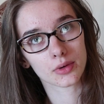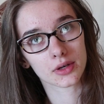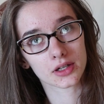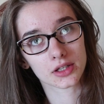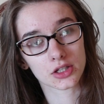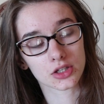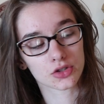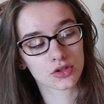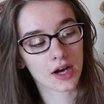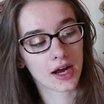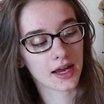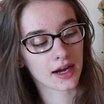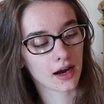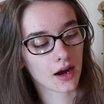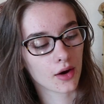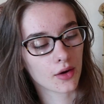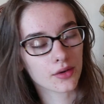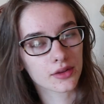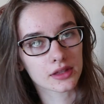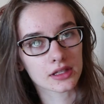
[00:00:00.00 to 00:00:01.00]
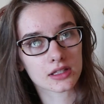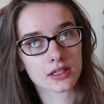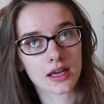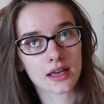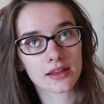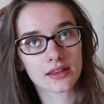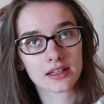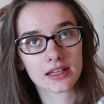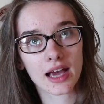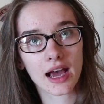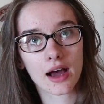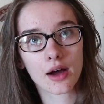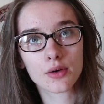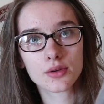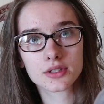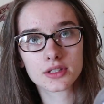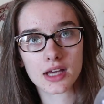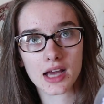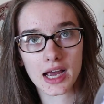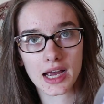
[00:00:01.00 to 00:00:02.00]
wanted to try it out. The, the
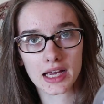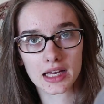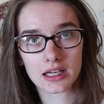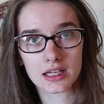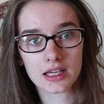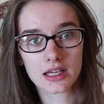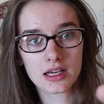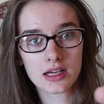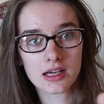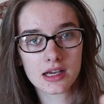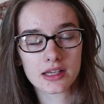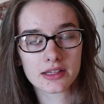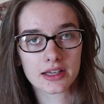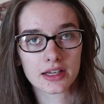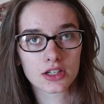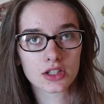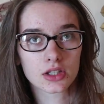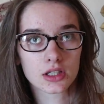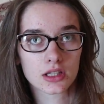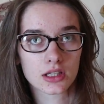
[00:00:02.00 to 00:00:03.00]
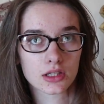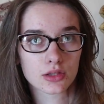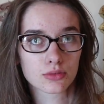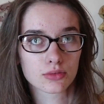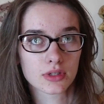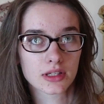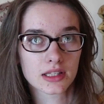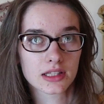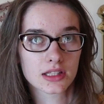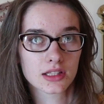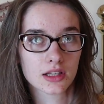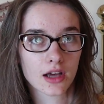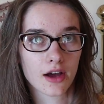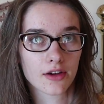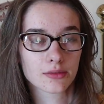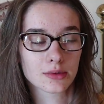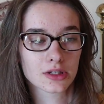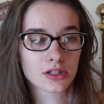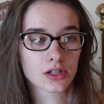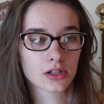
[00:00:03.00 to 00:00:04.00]
outside is actually this really
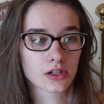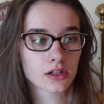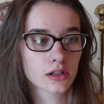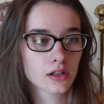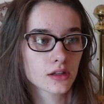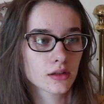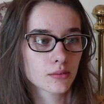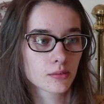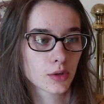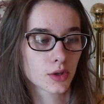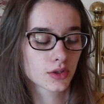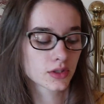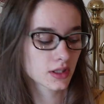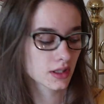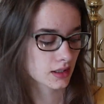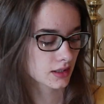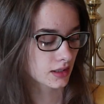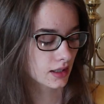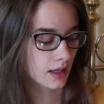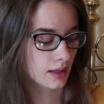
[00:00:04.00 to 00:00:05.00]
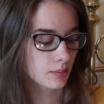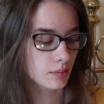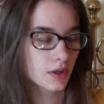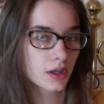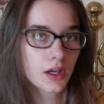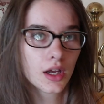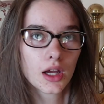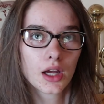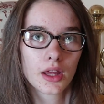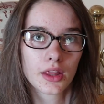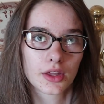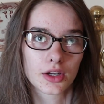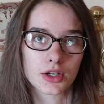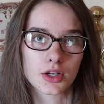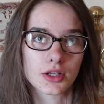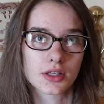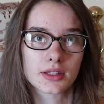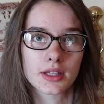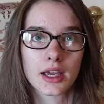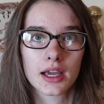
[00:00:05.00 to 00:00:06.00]
soft material. Most of the time they're
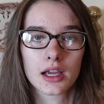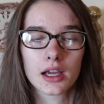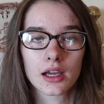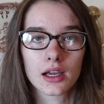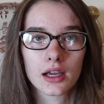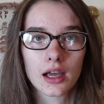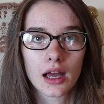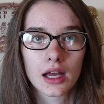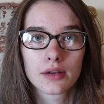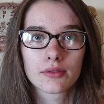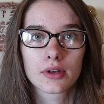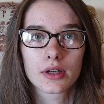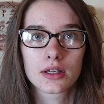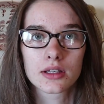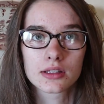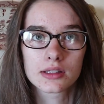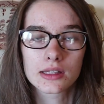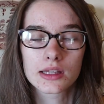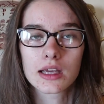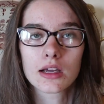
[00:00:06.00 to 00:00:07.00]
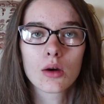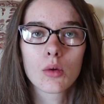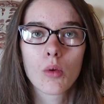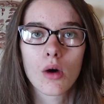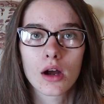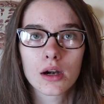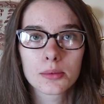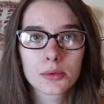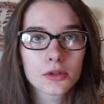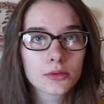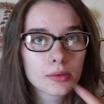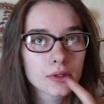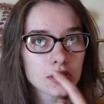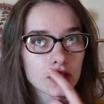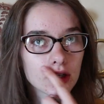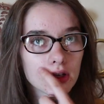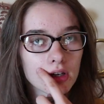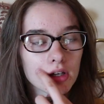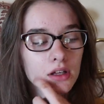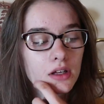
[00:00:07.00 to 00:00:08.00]
just like kind of a like waterproof
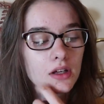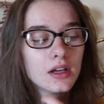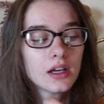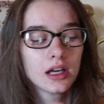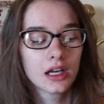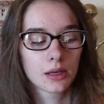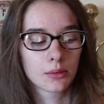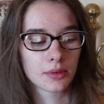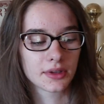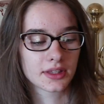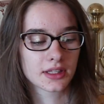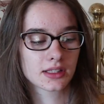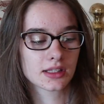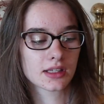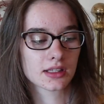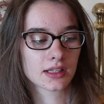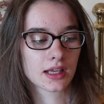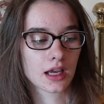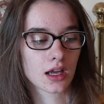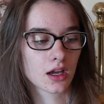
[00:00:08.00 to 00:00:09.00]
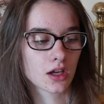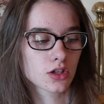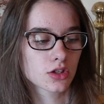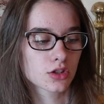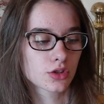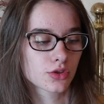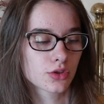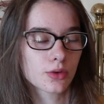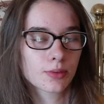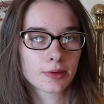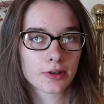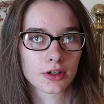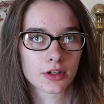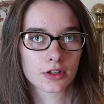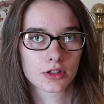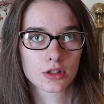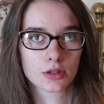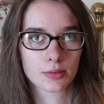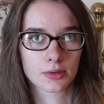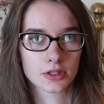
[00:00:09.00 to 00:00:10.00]
material, but this is like
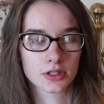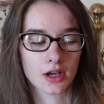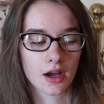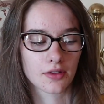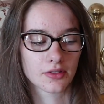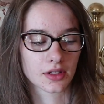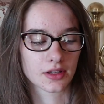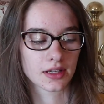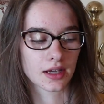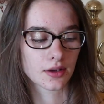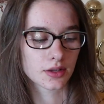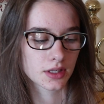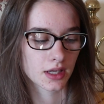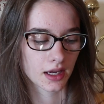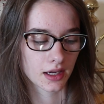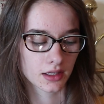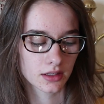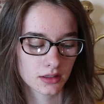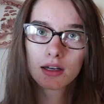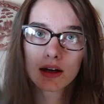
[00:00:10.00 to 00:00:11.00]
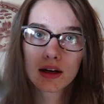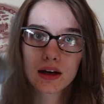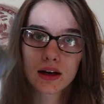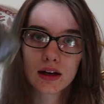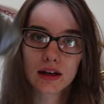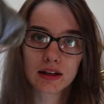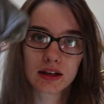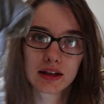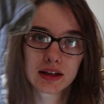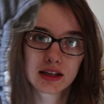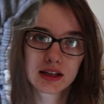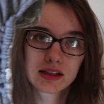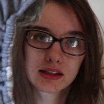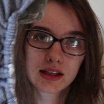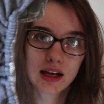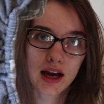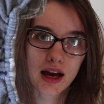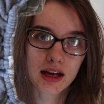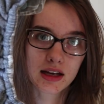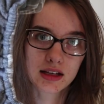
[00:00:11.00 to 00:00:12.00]
super, super soft on the outside. And then the
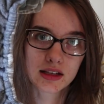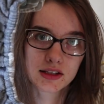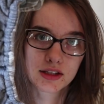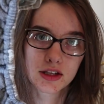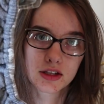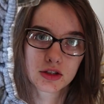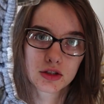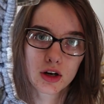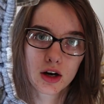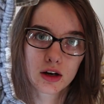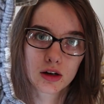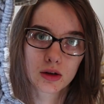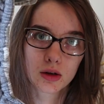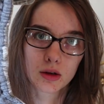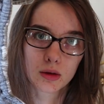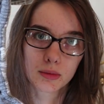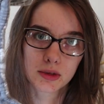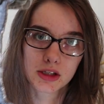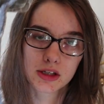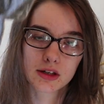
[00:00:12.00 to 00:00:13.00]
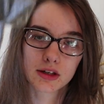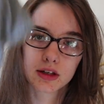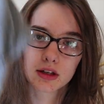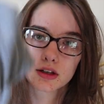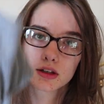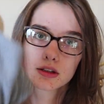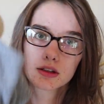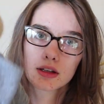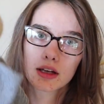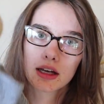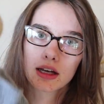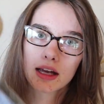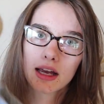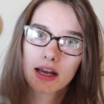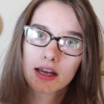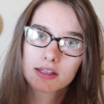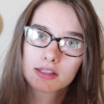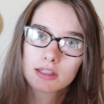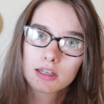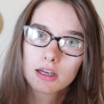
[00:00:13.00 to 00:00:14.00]
inside is this charcoal material and it
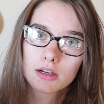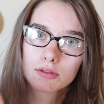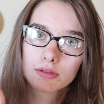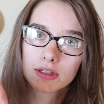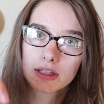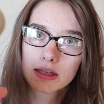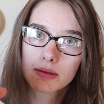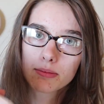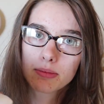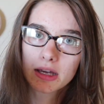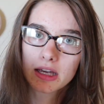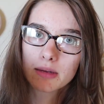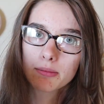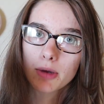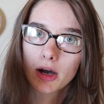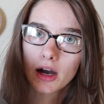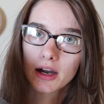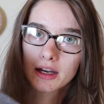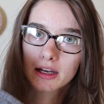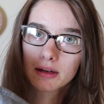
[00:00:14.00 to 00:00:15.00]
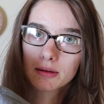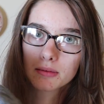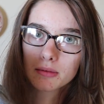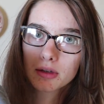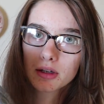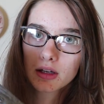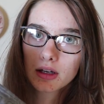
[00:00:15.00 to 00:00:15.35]
has a really big pocket